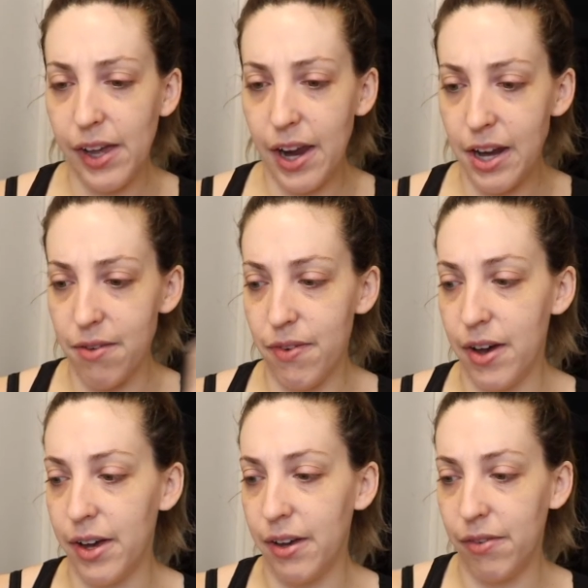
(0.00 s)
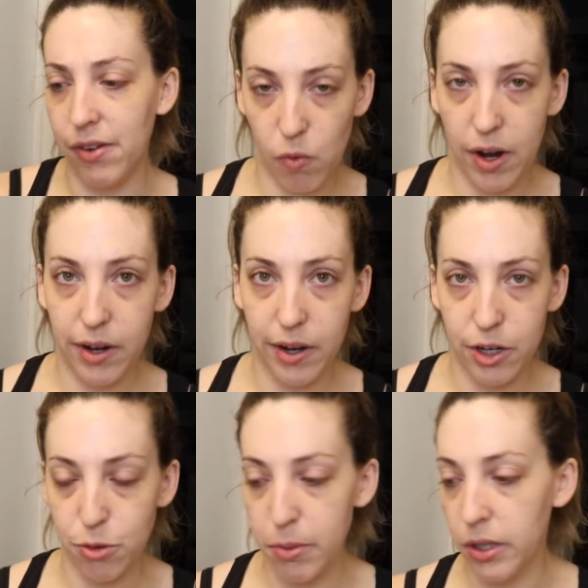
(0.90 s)
85, right at
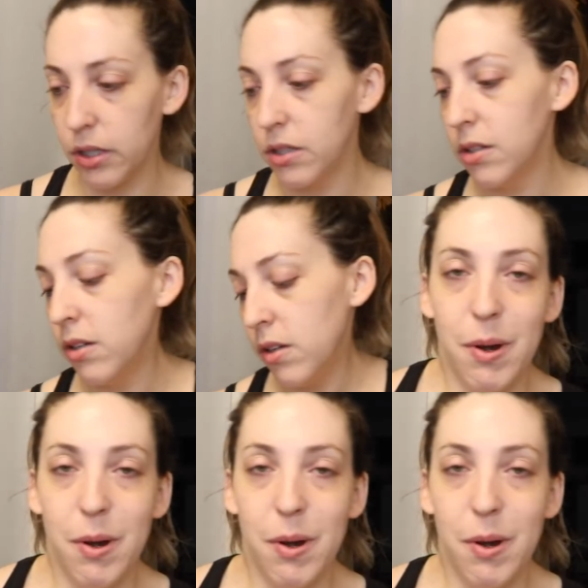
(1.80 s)
100 bucks.